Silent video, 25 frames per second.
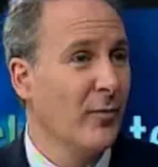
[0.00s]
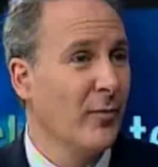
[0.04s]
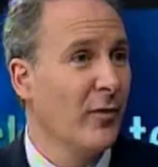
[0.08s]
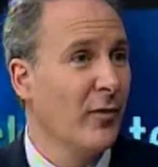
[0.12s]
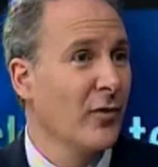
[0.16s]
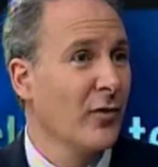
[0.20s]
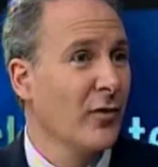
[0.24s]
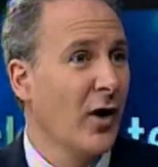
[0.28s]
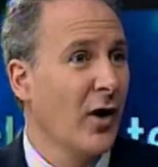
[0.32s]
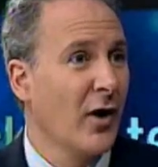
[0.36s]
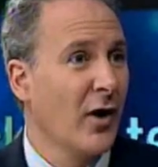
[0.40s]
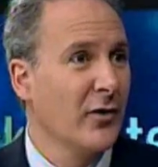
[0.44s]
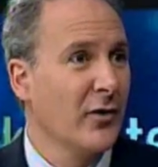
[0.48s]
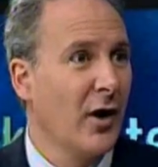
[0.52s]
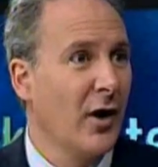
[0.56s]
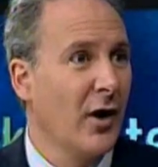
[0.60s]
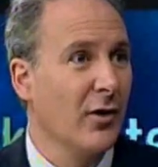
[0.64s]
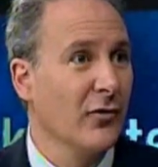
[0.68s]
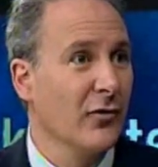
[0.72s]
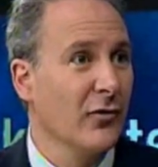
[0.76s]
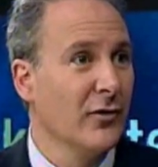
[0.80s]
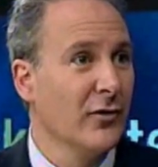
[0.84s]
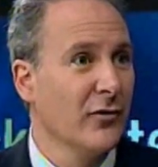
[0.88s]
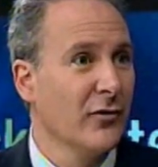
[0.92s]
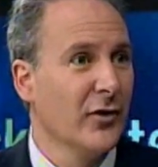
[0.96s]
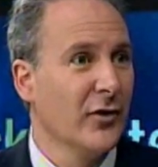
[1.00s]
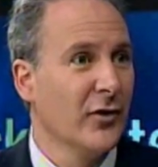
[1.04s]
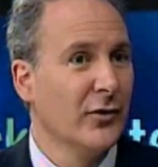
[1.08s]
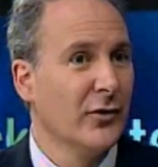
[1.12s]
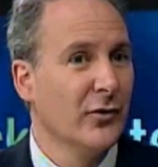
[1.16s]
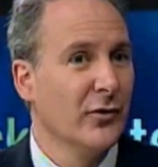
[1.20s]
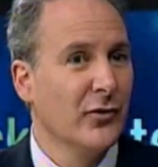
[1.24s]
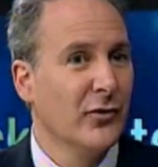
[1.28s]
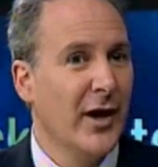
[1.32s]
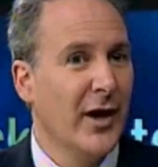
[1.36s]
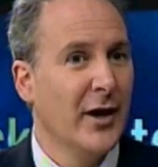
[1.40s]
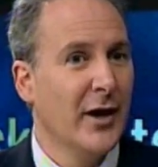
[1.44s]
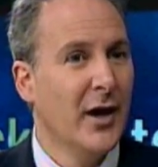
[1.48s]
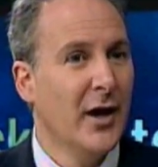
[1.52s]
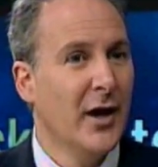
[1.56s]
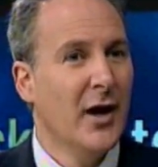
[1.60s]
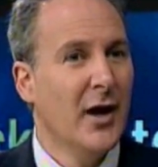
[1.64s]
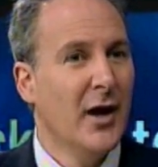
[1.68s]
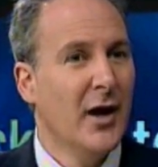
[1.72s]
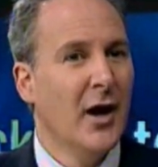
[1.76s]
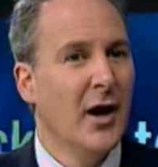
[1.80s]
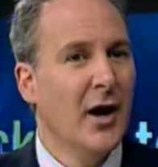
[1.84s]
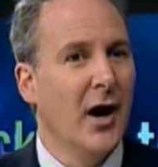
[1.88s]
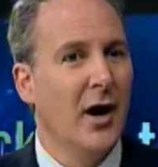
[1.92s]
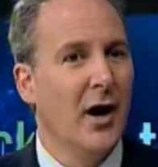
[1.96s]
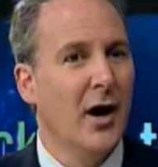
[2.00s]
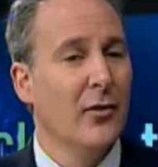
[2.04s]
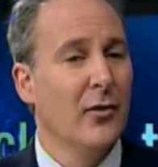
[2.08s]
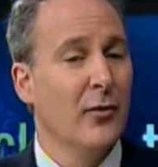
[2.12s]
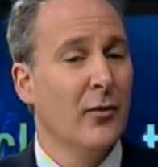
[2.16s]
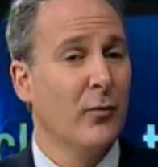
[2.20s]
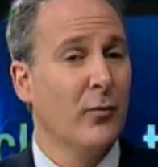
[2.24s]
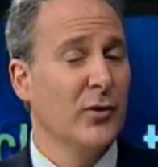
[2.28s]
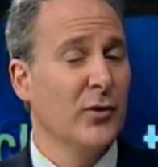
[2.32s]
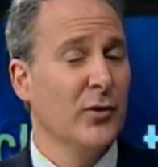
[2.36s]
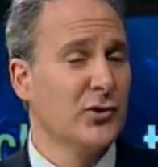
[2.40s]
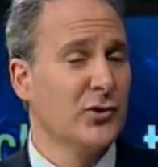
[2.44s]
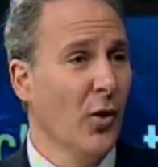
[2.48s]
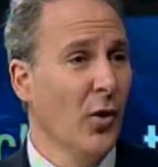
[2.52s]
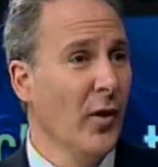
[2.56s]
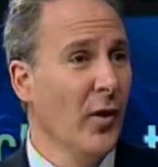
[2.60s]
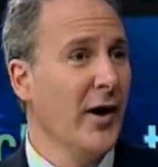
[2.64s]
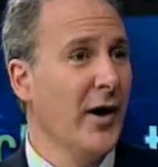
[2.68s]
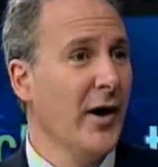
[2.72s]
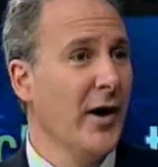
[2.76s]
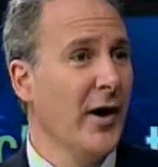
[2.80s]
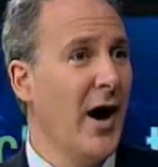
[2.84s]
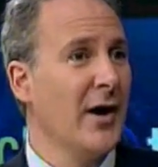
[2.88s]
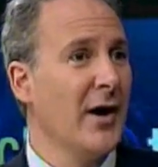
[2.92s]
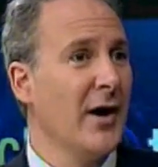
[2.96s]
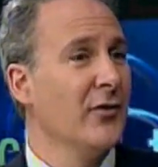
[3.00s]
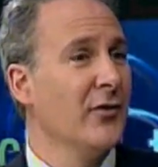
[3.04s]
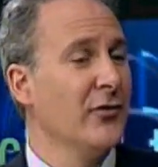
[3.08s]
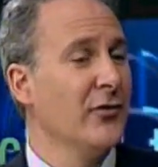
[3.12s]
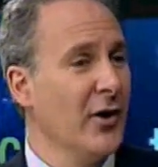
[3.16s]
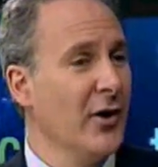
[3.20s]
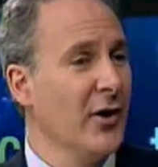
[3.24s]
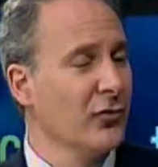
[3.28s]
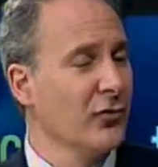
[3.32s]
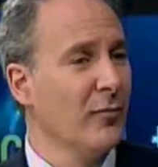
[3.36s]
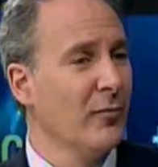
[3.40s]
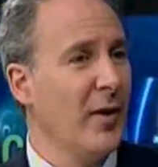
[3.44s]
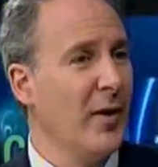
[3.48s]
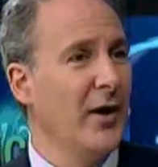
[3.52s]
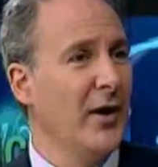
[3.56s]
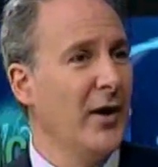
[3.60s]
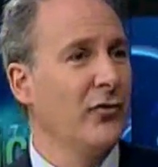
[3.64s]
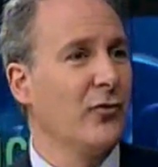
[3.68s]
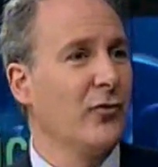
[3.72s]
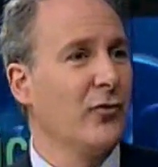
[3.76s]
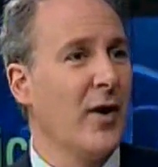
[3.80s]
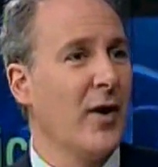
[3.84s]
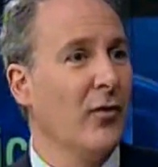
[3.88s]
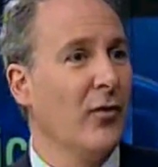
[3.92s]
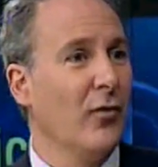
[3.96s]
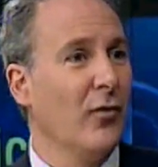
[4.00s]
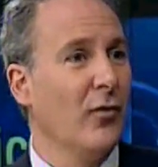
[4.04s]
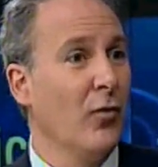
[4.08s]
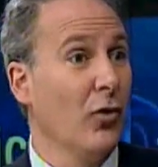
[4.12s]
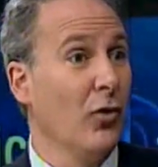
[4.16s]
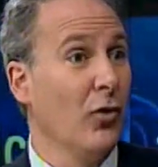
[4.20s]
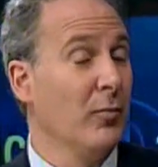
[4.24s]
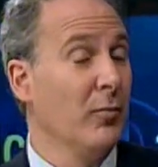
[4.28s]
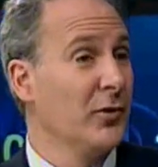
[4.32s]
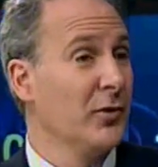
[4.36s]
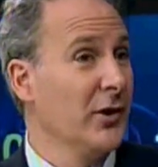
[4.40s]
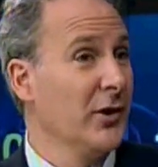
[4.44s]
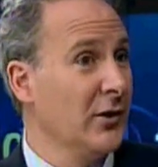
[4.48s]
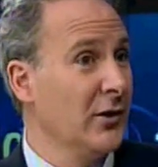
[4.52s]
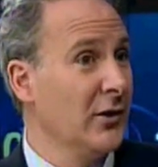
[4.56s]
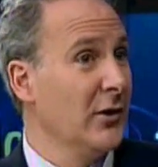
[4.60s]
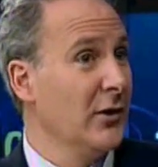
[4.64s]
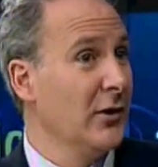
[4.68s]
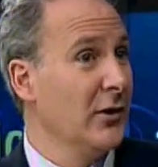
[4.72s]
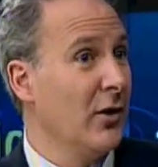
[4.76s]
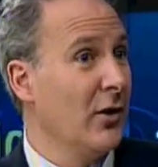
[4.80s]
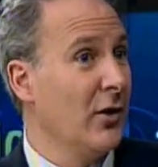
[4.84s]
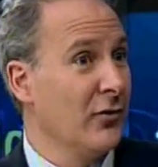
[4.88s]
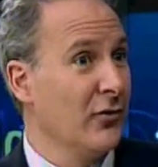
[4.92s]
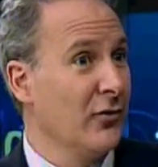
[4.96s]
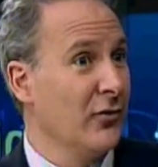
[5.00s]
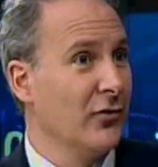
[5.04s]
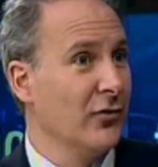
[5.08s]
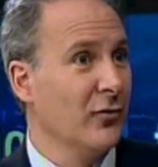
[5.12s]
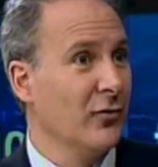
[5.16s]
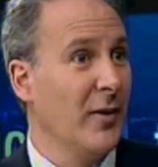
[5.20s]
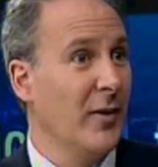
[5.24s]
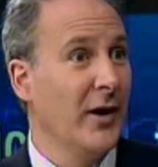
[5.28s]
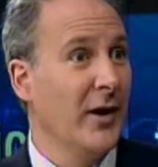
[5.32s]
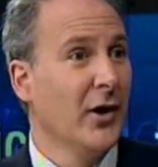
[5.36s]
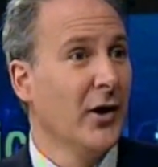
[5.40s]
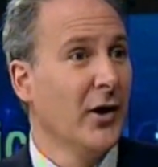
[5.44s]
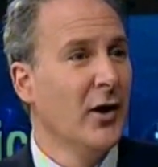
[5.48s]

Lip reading: $100 in a single day. What's going on is central banks around the world, particularly our central bank,